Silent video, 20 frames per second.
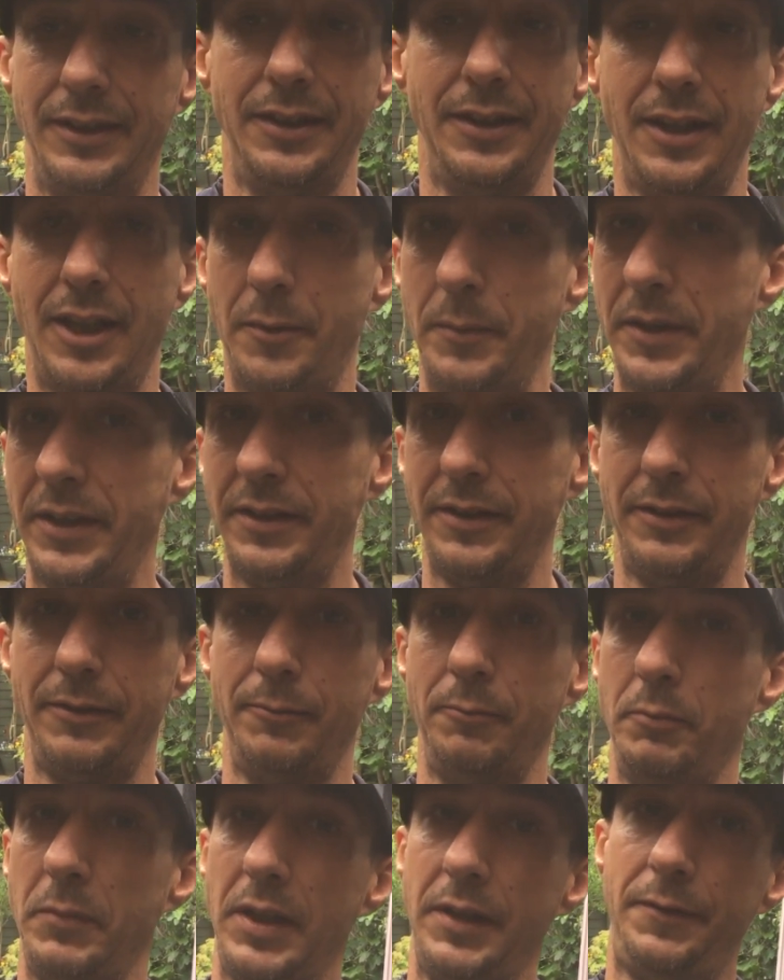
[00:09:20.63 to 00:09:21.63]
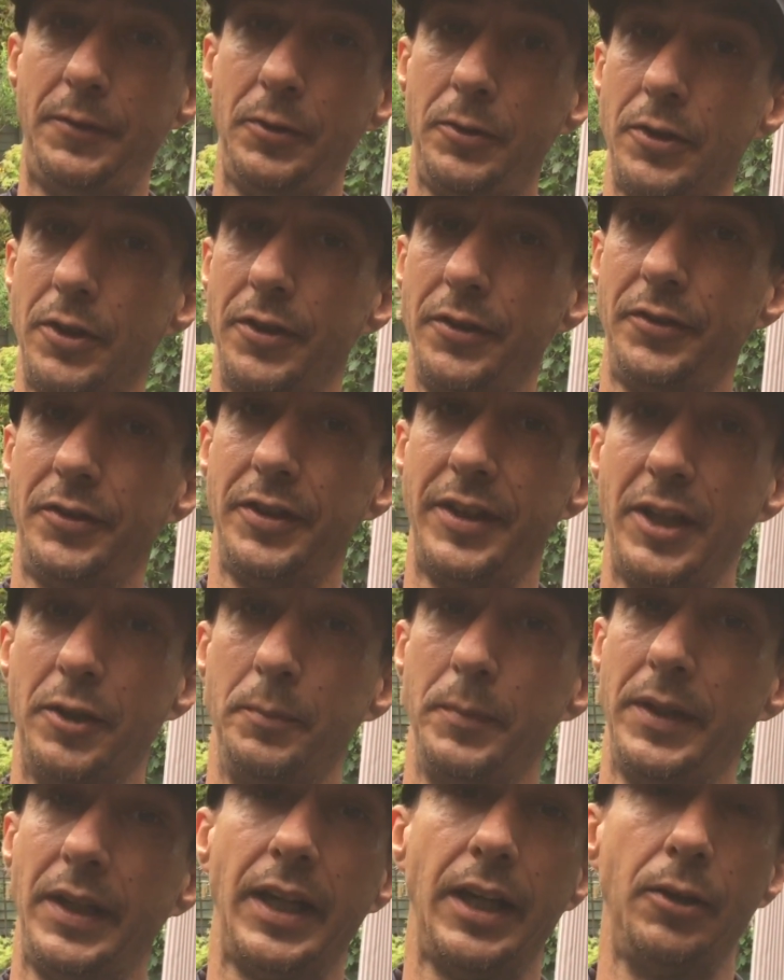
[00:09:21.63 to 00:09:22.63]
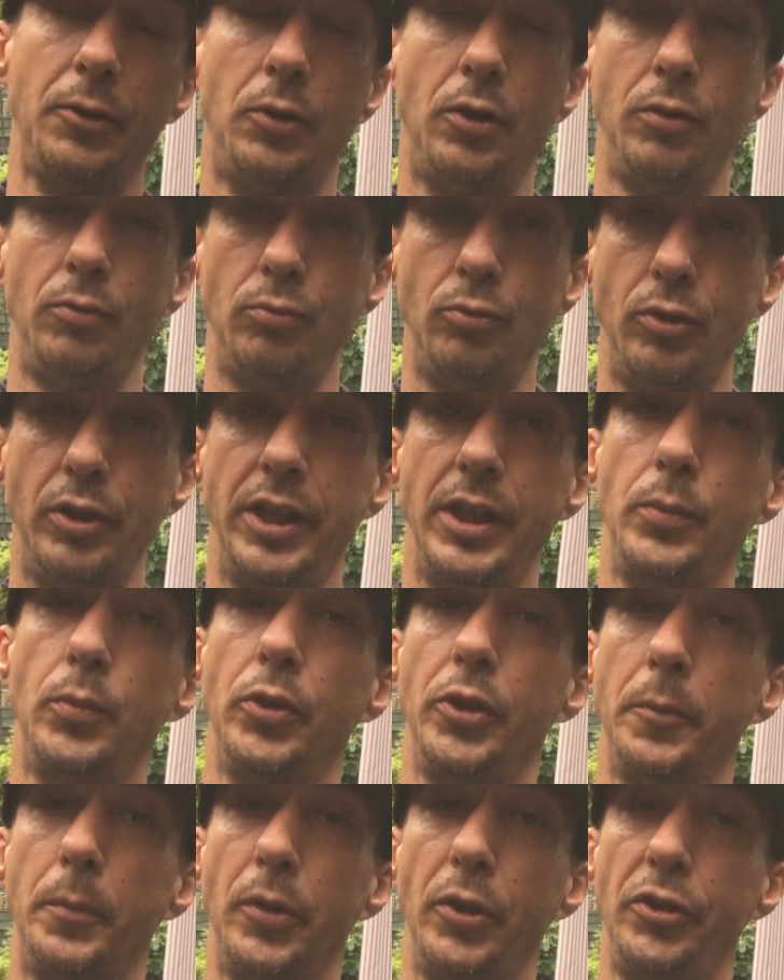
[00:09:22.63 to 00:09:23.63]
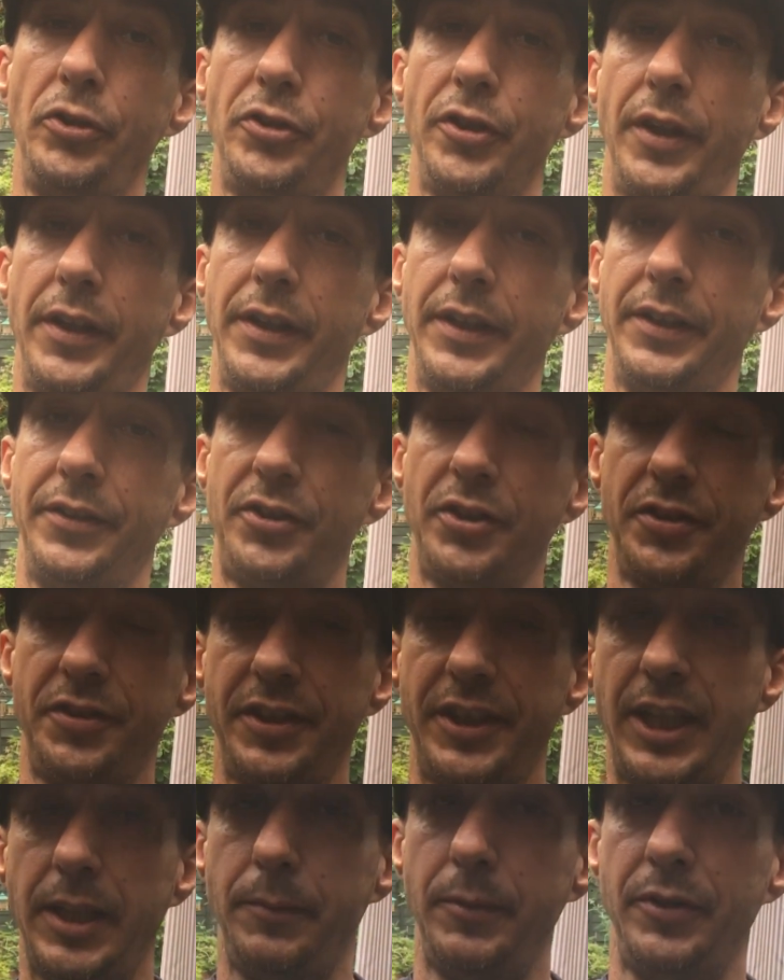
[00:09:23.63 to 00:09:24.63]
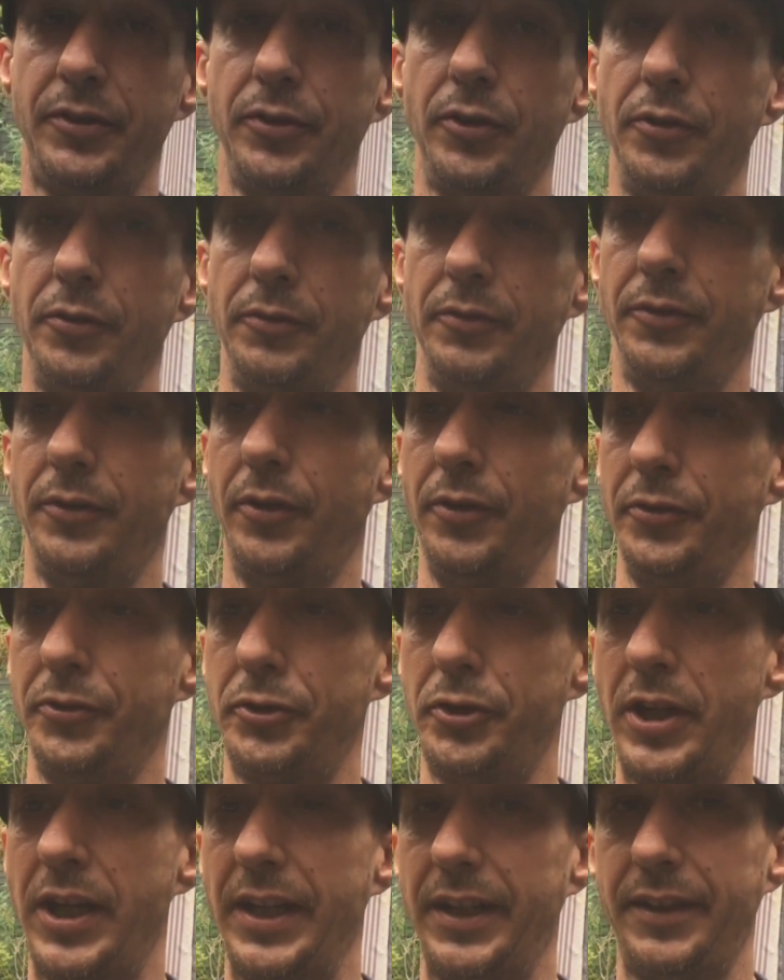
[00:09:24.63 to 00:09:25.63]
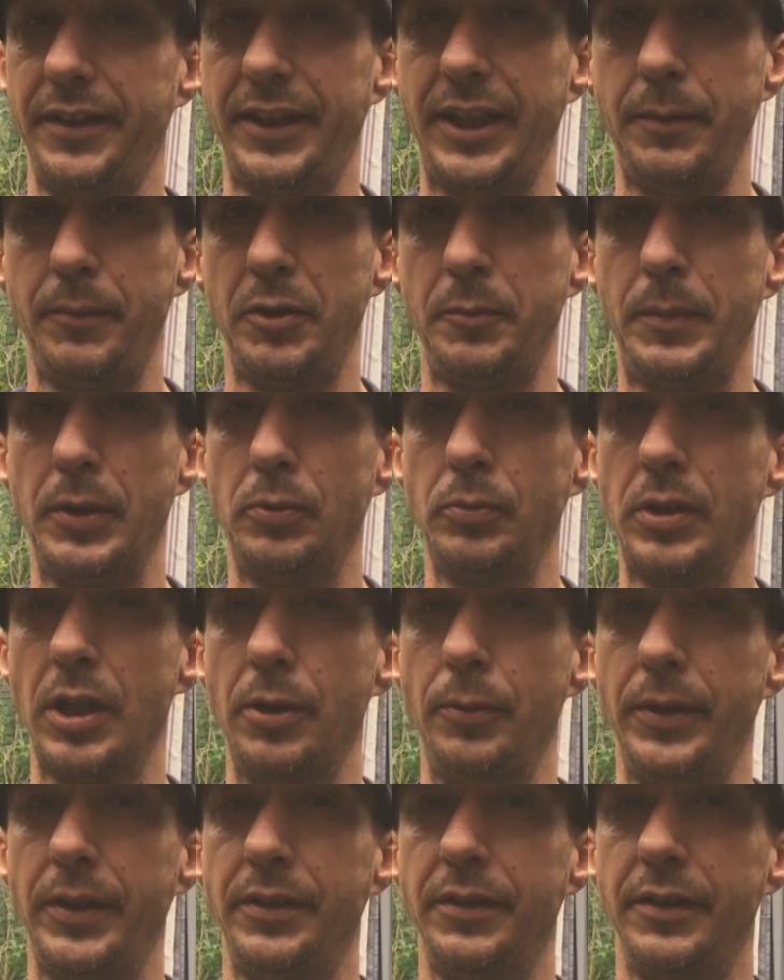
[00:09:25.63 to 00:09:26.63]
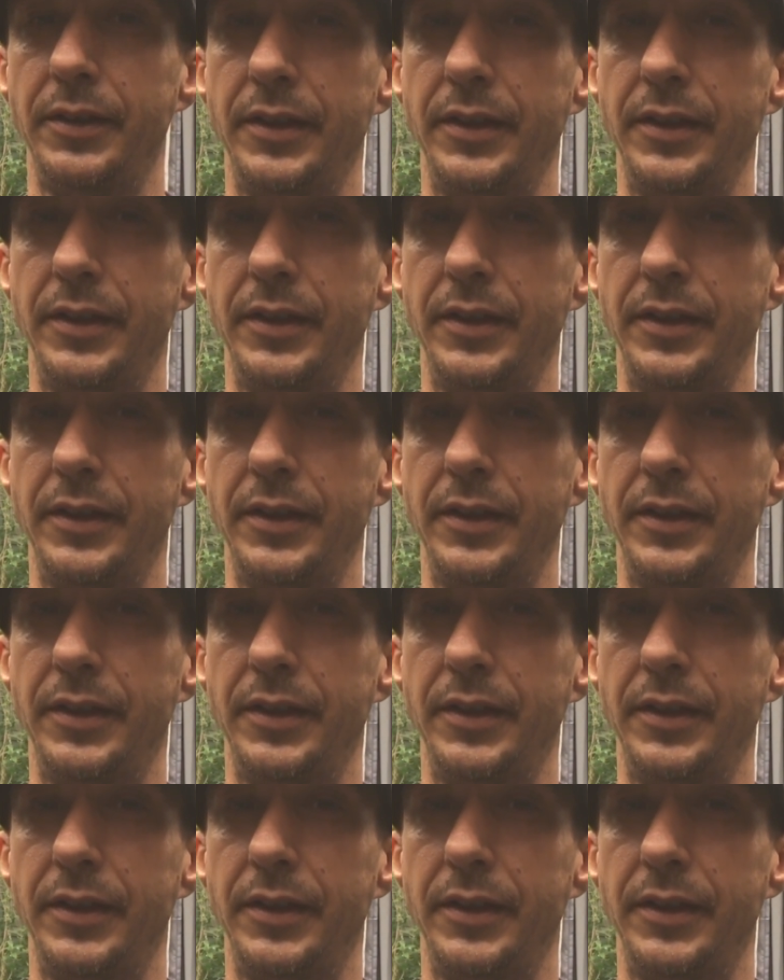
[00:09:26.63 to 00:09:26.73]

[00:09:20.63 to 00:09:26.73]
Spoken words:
I mean, if you guys could help me out, I really would appreciate it, just to keep this on track, keep this build going.